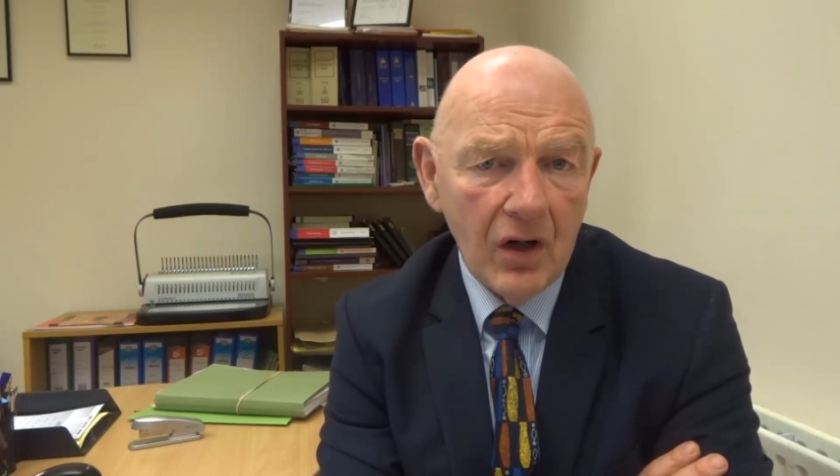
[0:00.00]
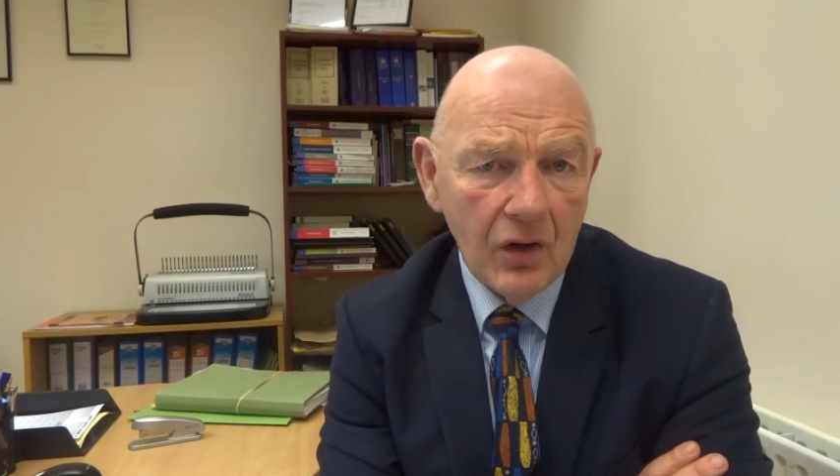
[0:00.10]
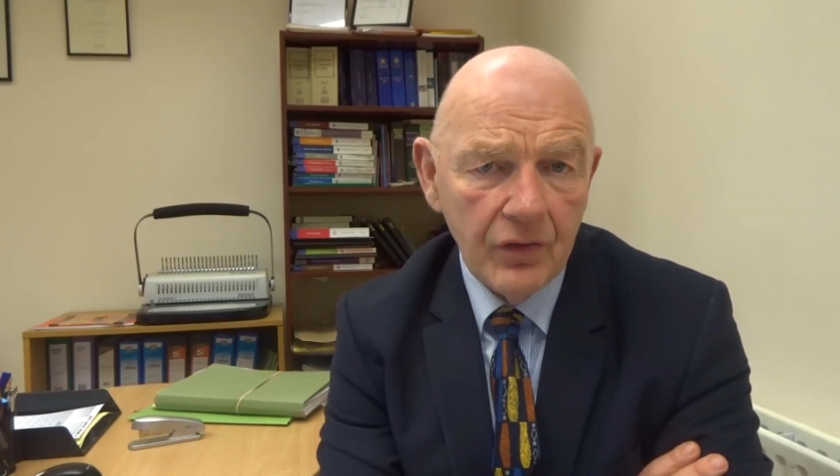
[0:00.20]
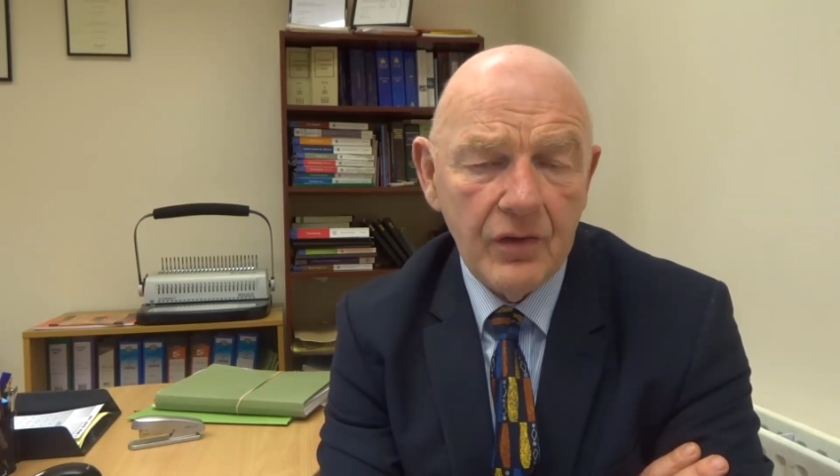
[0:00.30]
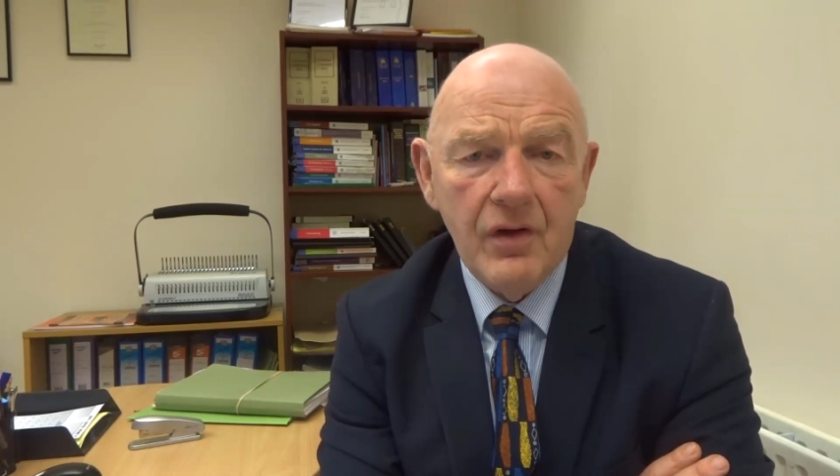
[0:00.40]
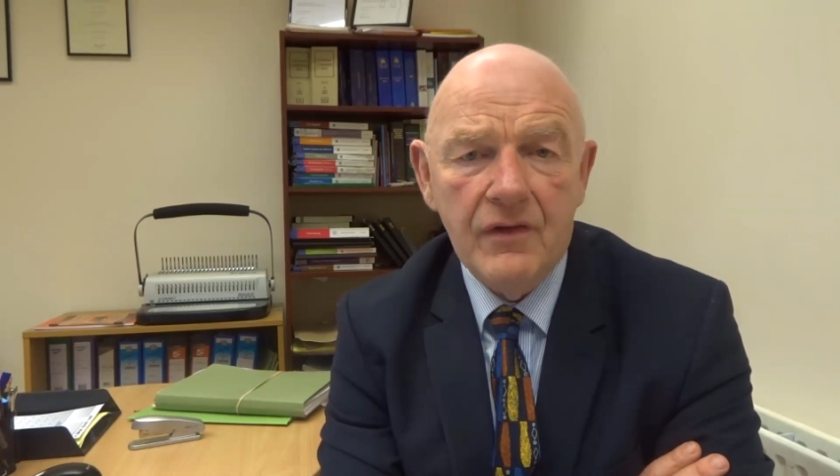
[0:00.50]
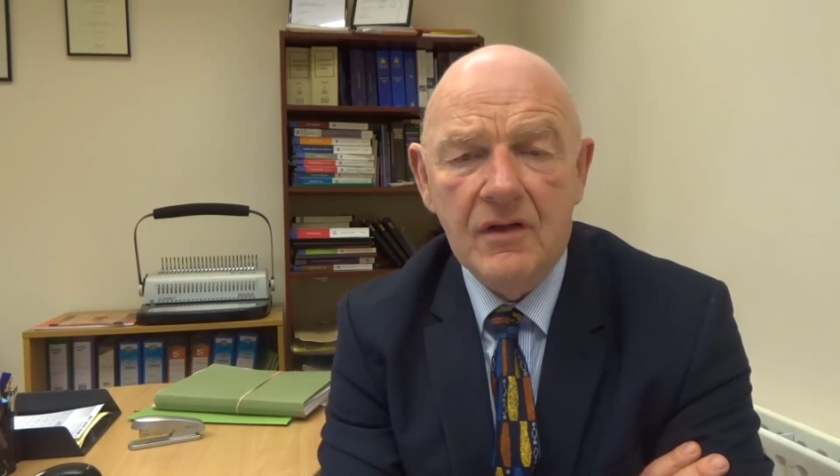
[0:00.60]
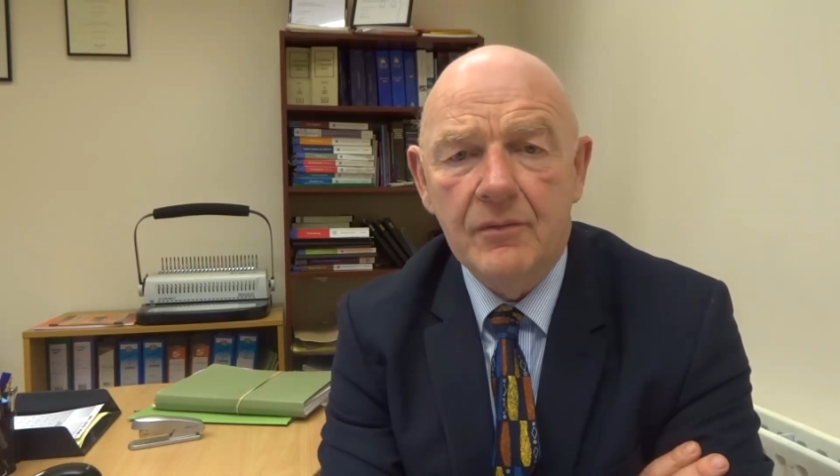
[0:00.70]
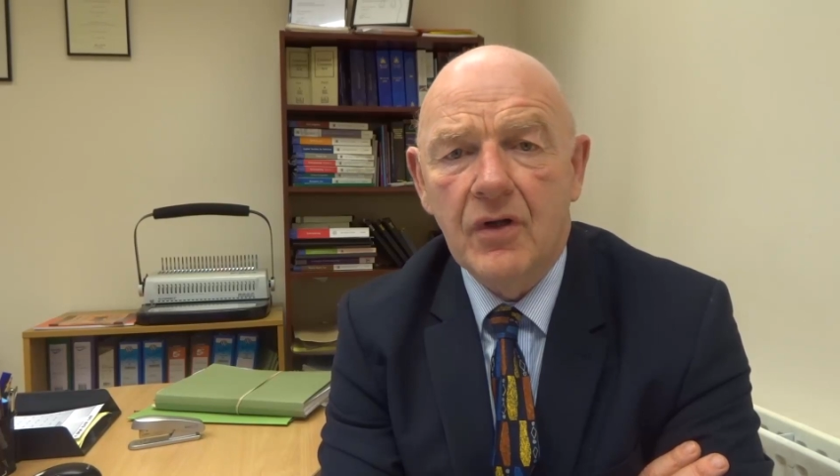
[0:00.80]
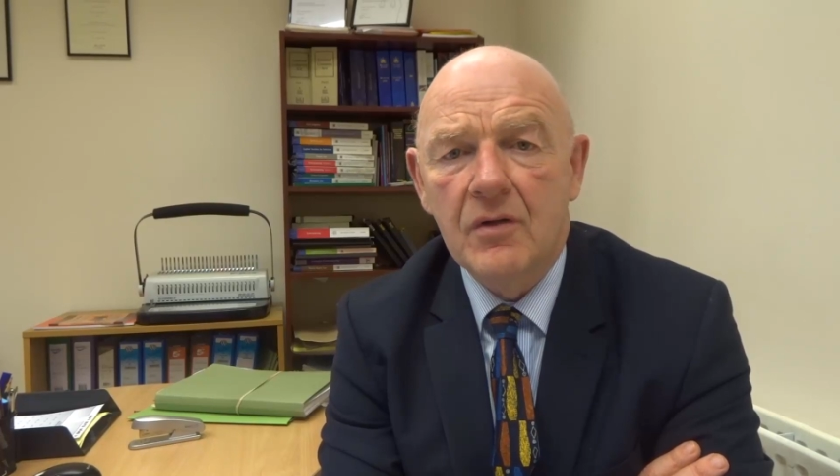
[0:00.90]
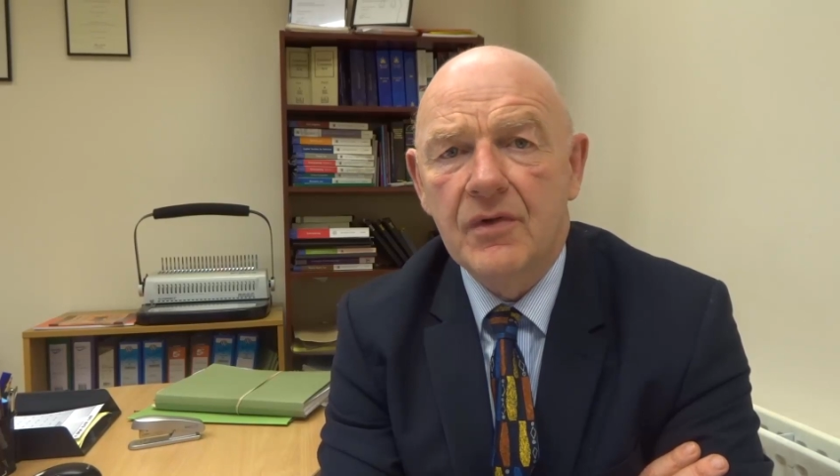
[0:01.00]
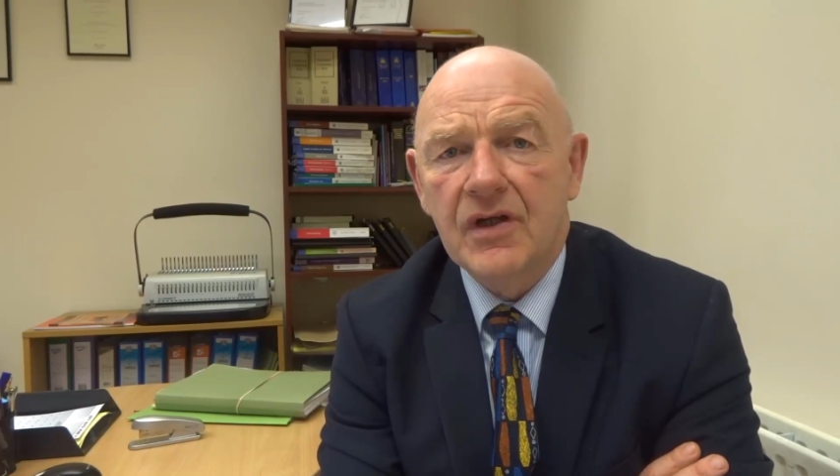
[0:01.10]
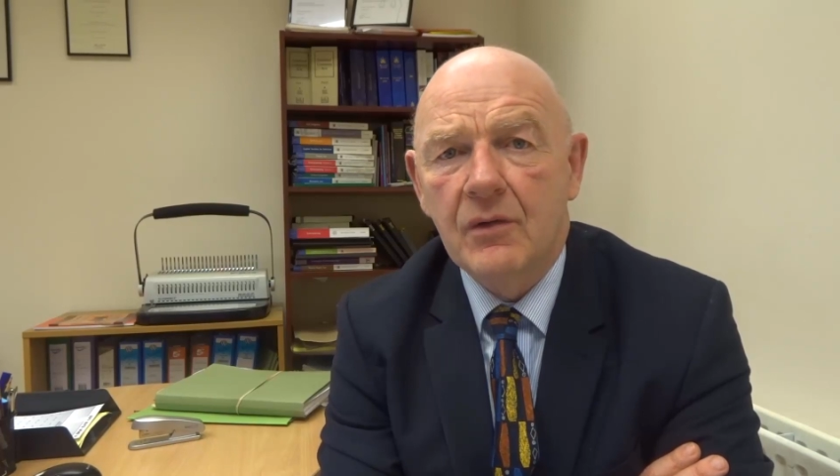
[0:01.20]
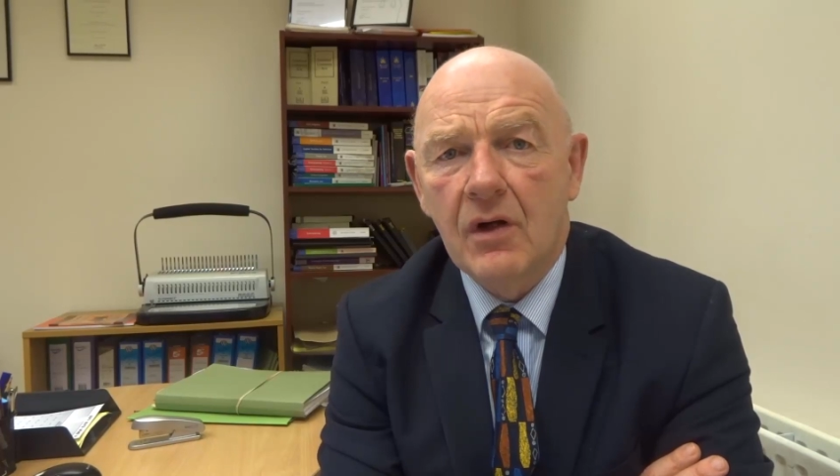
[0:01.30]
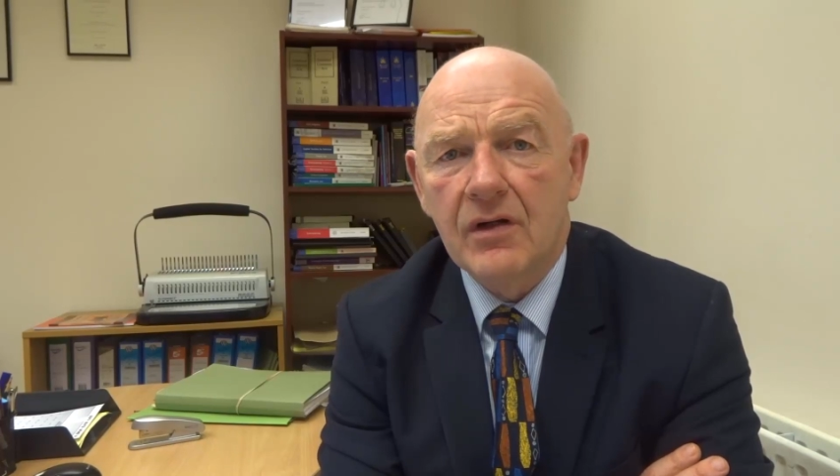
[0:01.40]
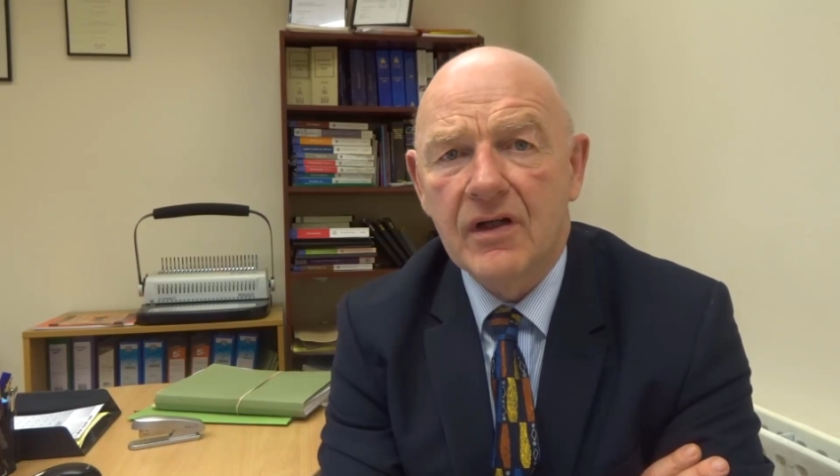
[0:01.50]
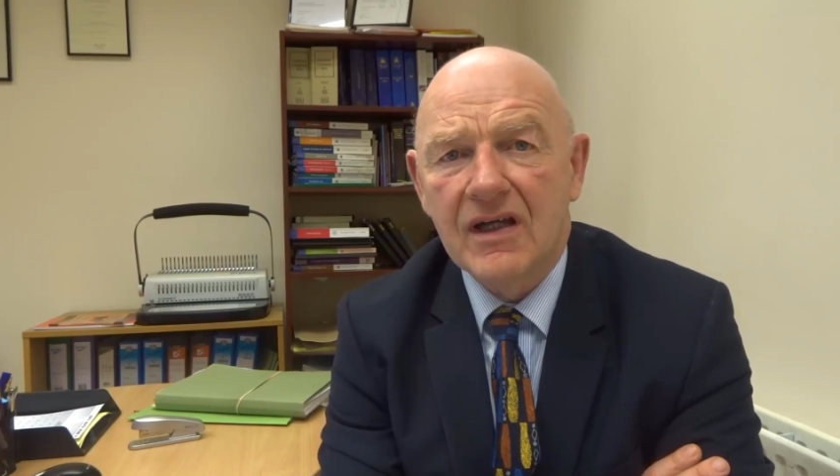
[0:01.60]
under the Employment Equality